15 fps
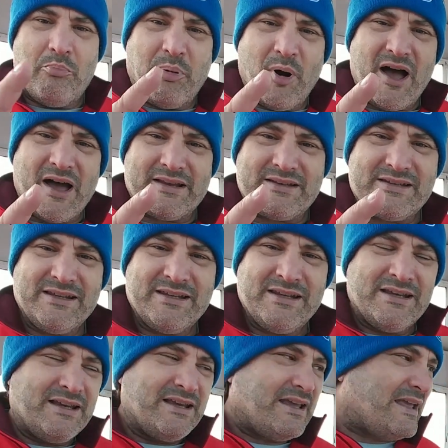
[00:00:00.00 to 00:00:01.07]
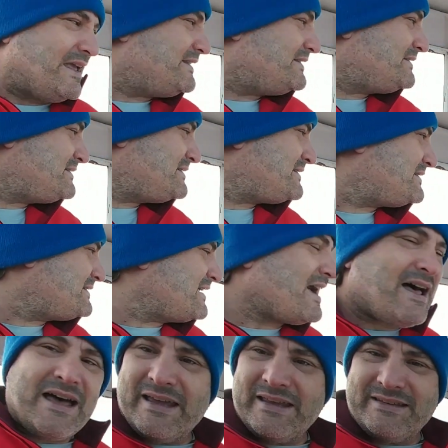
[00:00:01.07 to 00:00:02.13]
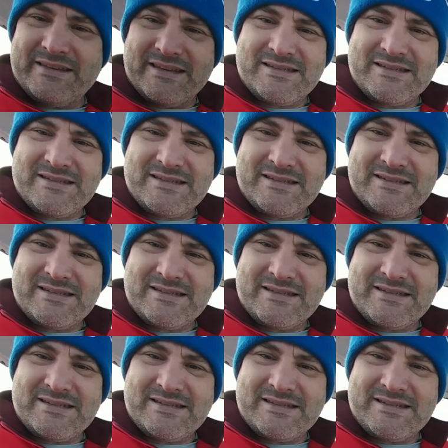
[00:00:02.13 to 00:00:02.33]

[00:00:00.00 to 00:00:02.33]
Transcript: but inside